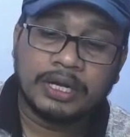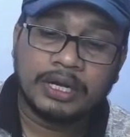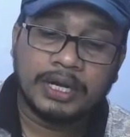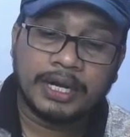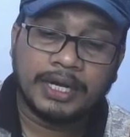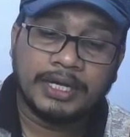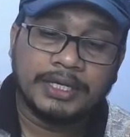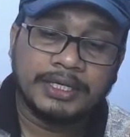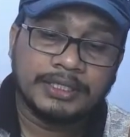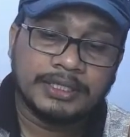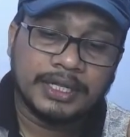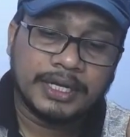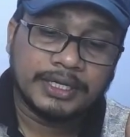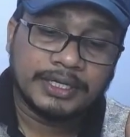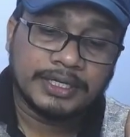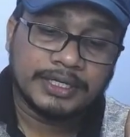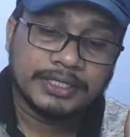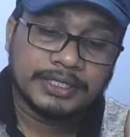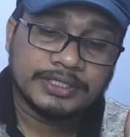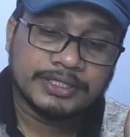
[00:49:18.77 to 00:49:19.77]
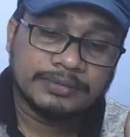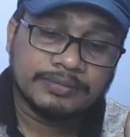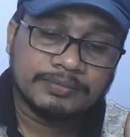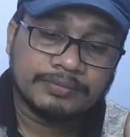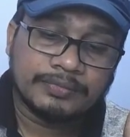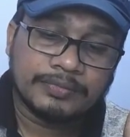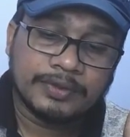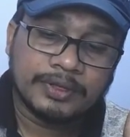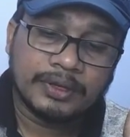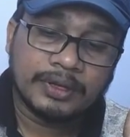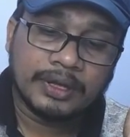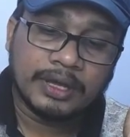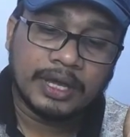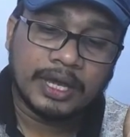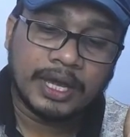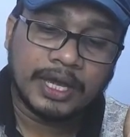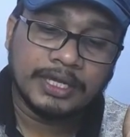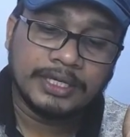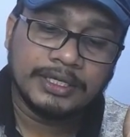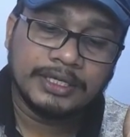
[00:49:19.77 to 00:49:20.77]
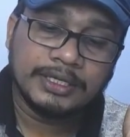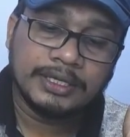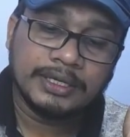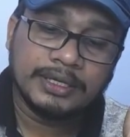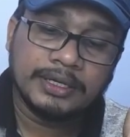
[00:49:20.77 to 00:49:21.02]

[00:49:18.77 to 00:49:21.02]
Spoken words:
write that is I